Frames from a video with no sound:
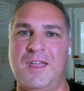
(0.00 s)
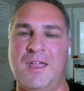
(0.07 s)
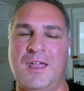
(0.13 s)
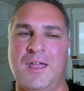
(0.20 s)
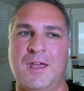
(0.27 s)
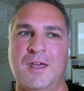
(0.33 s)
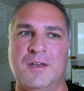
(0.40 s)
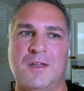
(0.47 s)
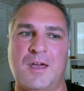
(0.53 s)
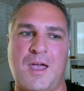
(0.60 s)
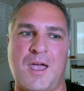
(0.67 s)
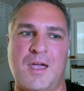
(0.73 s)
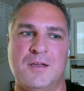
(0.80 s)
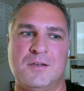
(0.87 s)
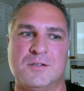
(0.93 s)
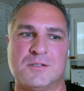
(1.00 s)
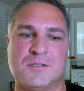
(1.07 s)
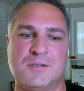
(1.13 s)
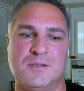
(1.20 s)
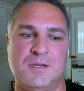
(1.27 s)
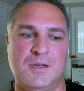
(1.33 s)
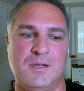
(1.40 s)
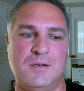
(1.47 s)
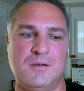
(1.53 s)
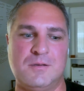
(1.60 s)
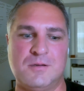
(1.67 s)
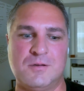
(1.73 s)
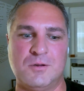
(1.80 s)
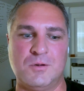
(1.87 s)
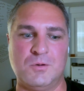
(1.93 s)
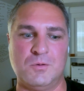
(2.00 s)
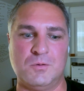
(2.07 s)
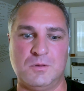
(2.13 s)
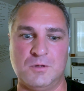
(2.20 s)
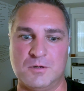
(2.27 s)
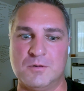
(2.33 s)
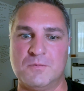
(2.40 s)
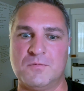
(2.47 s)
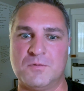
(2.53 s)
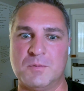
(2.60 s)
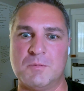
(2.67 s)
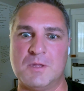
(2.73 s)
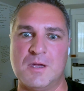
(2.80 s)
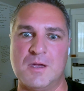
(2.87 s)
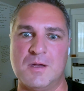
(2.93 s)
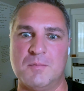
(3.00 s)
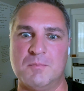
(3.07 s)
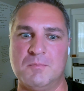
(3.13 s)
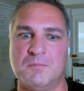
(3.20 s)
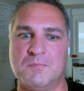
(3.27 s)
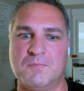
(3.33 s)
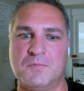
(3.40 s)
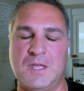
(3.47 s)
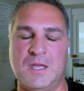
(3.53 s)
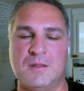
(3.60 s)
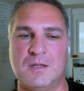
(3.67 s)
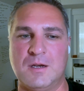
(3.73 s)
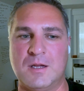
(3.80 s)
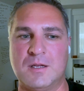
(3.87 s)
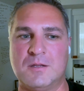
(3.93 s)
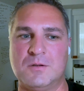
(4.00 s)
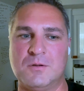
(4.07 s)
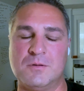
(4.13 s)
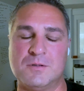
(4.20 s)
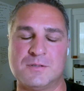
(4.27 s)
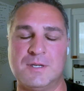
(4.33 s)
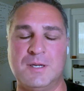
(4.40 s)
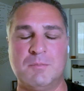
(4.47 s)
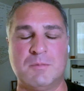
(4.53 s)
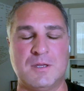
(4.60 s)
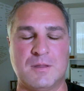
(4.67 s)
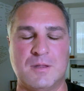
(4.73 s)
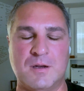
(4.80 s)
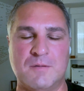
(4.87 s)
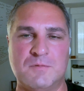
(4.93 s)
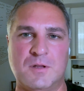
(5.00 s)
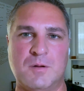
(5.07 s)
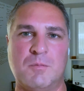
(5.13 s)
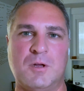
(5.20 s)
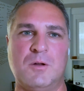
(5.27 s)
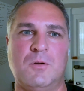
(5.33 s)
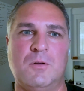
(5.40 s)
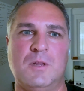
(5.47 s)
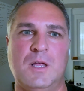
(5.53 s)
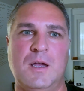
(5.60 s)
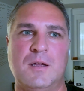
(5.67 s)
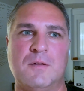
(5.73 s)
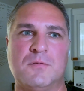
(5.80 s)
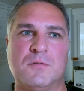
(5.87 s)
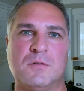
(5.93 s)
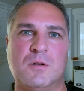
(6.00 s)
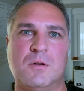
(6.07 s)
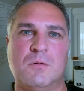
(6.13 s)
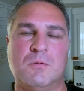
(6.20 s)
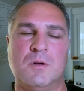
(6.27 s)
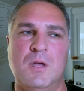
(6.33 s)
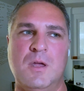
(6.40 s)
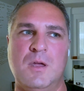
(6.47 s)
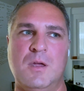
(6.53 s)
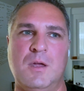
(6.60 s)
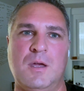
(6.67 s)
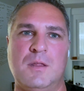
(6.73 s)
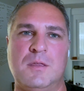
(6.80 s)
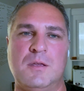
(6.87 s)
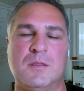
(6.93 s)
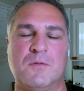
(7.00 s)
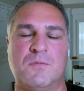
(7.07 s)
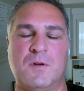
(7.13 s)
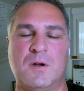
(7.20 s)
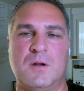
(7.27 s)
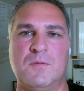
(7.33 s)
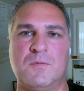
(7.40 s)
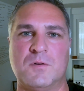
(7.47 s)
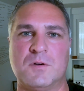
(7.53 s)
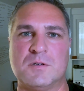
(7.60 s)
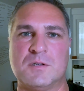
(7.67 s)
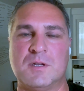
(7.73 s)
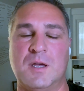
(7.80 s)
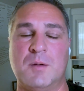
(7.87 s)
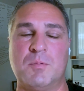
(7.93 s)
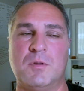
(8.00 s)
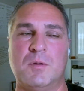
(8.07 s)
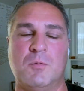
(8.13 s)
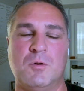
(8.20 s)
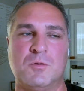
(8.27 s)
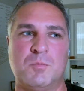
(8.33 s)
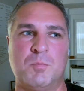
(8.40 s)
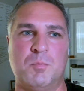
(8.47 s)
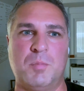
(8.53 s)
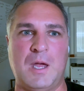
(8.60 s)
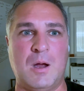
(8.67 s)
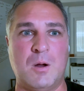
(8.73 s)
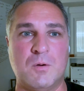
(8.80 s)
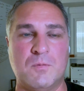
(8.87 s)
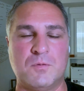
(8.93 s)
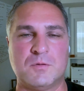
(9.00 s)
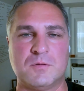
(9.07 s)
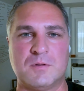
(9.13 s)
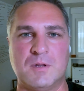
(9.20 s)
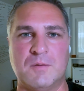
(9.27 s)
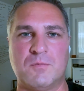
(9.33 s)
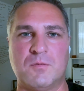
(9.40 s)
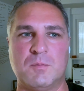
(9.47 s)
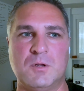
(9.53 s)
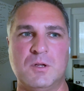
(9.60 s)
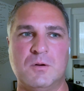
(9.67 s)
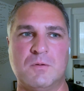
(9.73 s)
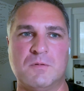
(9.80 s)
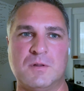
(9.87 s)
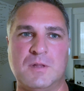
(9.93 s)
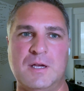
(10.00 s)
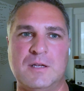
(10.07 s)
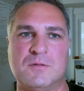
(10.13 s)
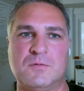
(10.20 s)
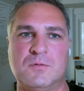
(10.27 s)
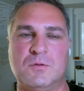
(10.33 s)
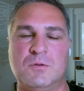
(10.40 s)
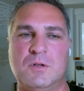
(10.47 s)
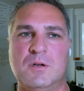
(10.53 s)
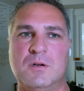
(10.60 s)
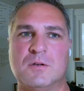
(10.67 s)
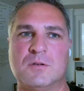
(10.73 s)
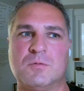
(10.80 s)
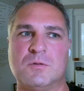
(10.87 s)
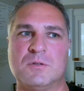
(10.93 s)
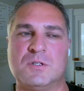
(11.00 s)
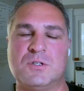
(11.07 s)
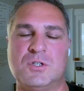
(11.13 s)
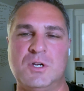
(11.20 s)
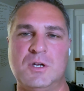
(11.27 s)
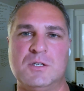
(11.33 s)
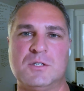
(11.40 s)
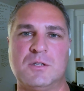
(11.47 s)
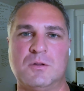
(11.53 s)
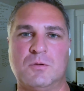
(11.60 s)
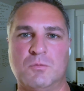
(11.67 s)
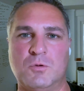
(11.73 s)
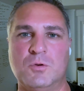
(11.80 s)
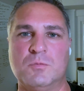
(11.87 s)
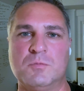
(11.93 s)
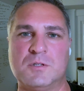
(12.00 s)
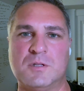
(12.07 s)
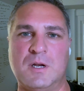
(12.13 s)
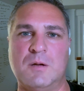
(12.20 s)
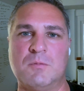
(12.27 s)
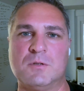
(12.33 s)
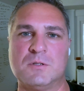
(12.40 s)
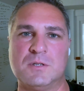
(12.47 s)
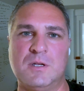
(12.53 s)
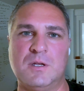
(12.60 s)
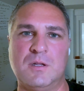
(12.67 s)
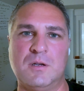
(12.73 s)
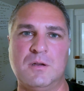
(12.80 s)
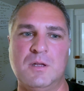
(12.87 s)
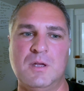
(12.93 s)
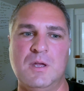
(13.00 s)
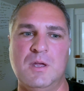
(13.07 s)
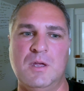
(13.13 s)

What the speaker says: and I just need to learn from them. And then I can do the same thing that I've done my whole life. So I think the very first step and the most powerful step for me over the last few years was changing the rooms that I was in,